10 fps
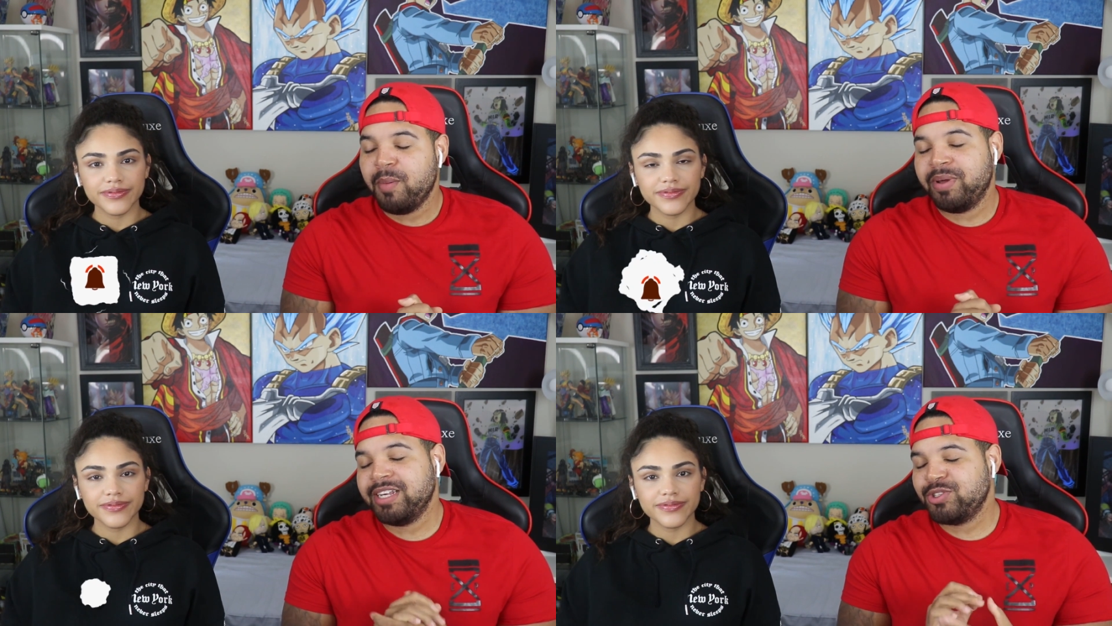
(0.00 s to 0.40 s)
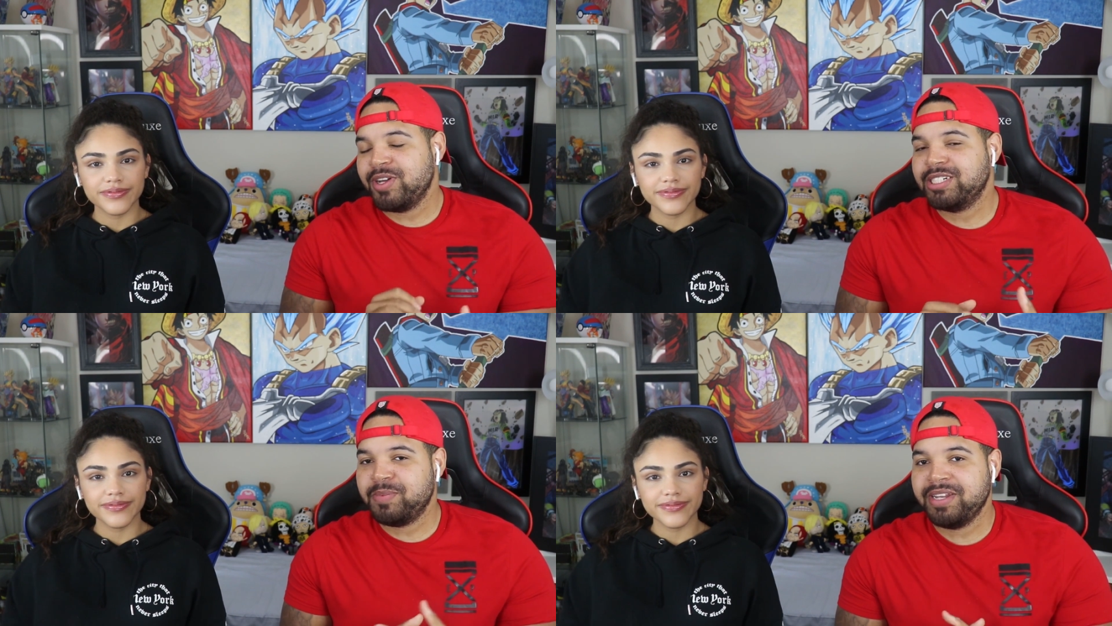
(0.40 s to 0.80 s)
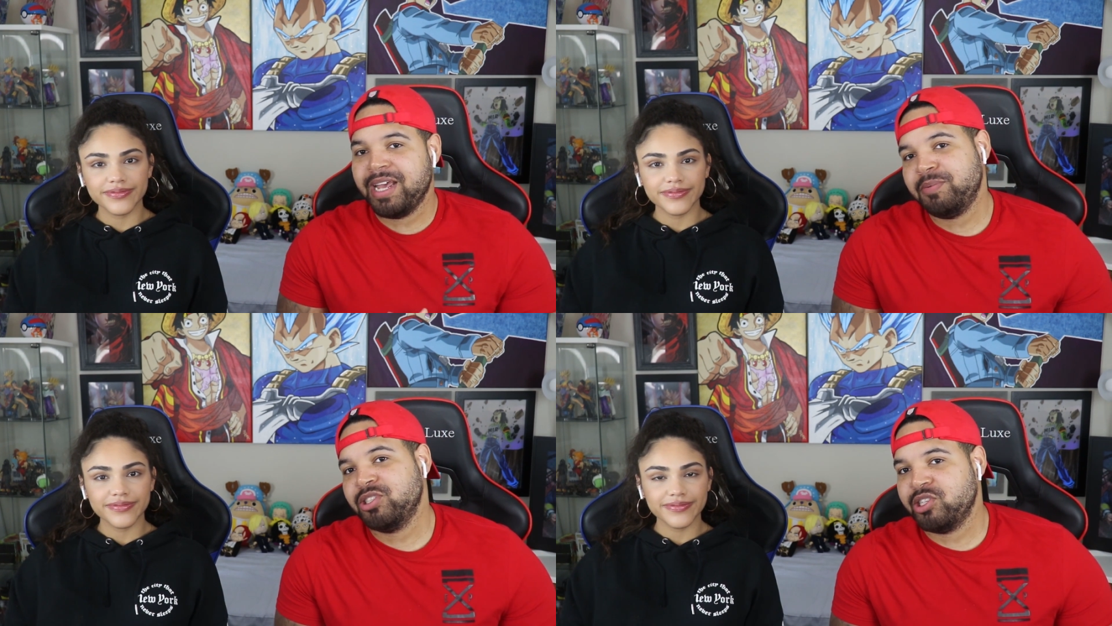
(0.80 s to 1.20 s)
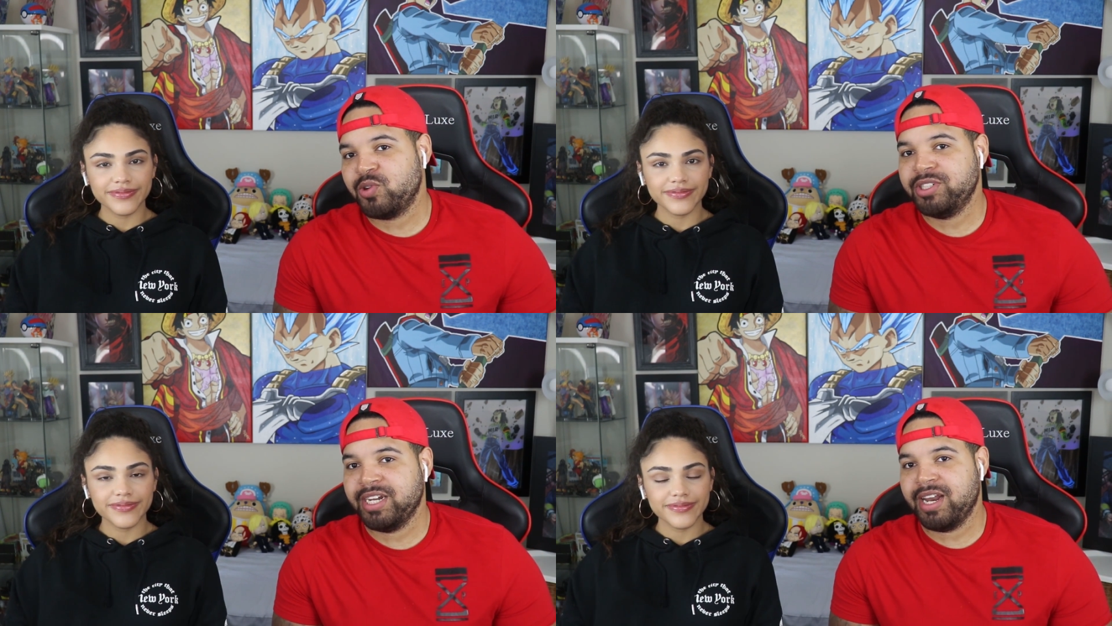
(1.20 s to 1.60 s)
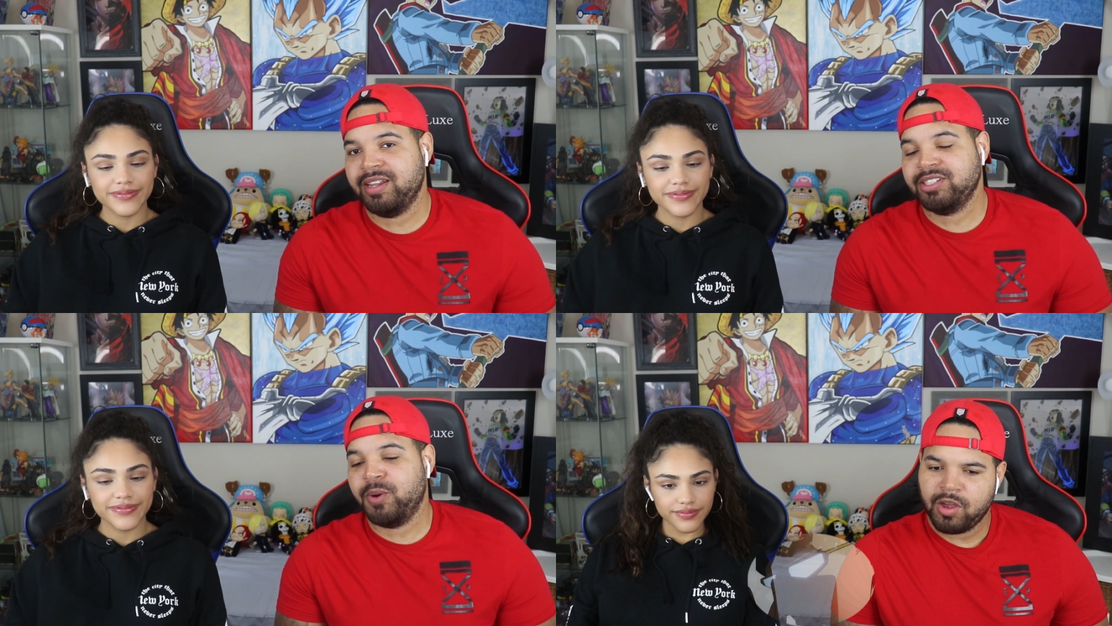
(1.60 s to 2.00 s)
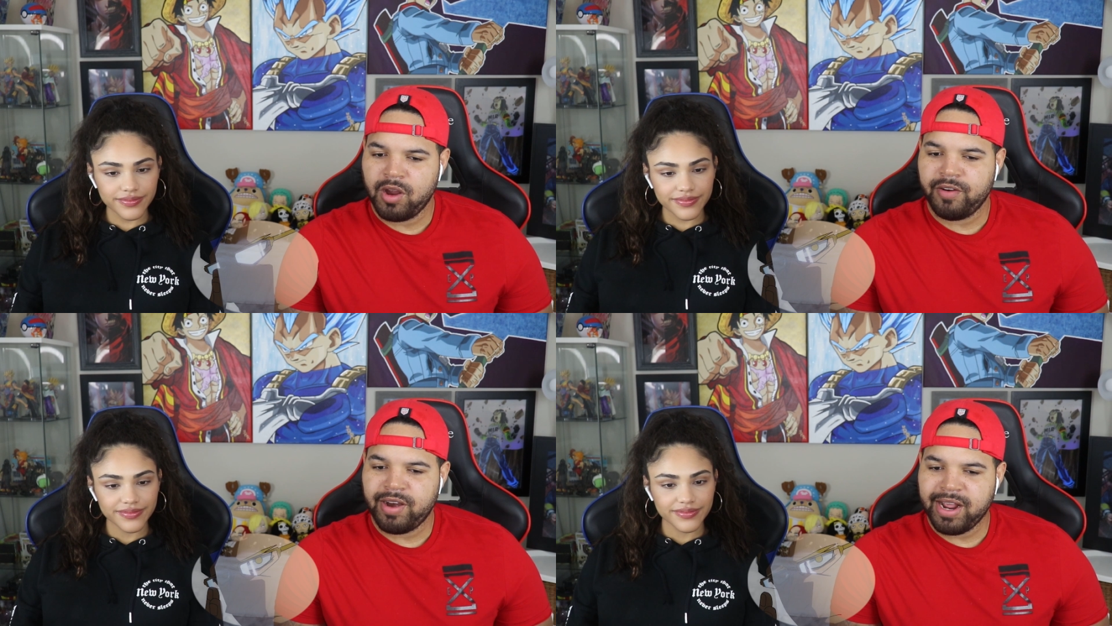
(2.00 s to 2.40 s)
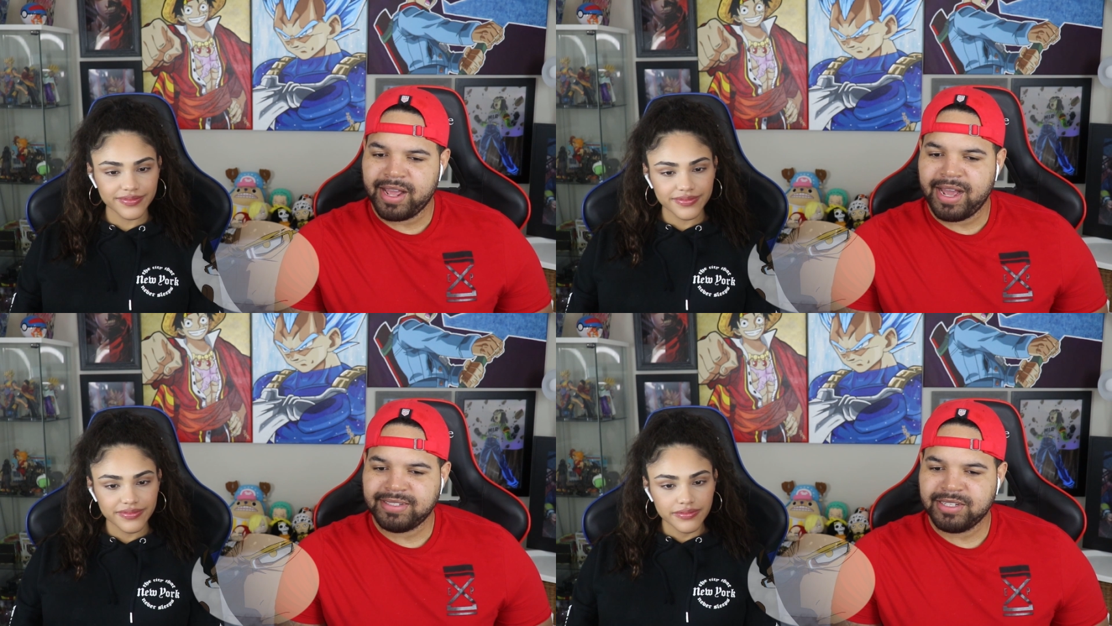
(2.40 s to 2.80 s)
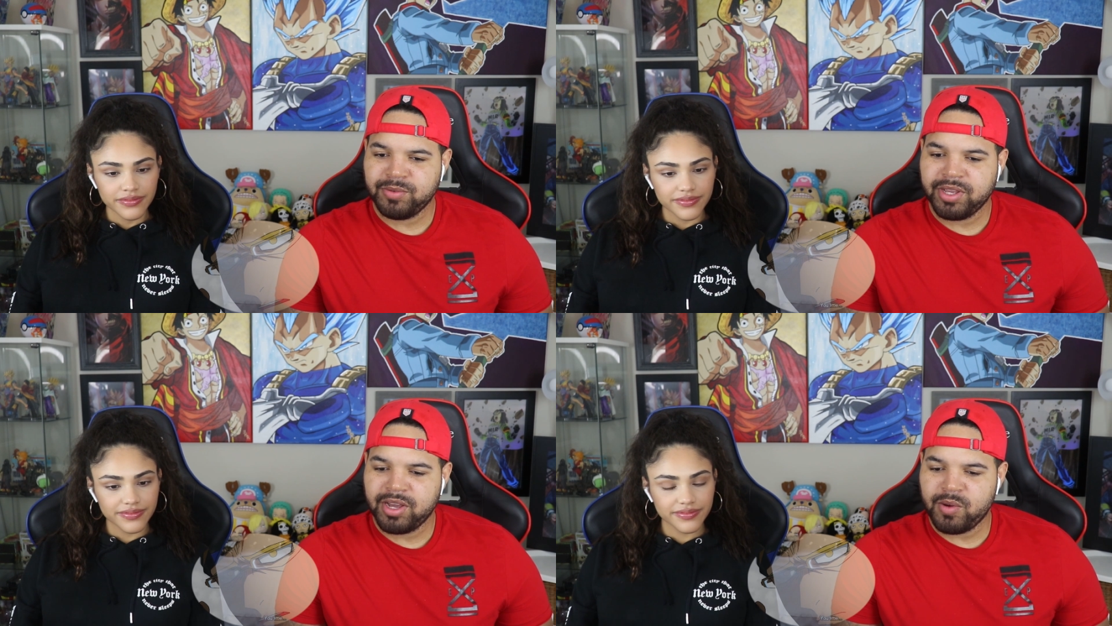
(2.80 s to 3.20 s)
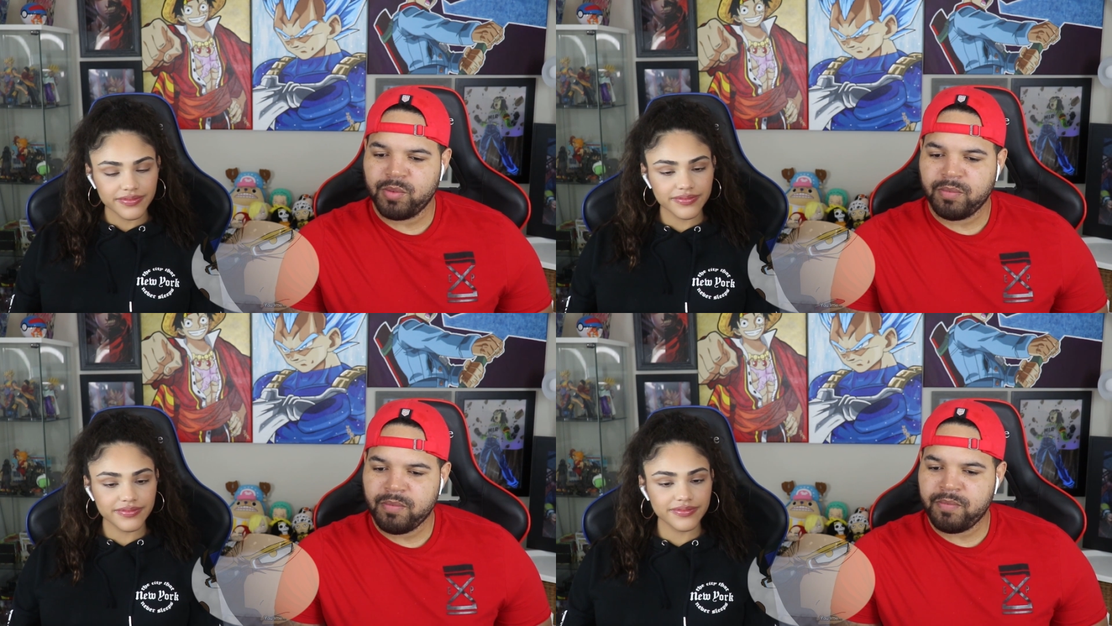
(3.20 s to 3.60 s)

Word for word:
Speaker 1: But let's go ahead and jump into the episode. Let's go and check it out. Let's go. All right, guys, here we go.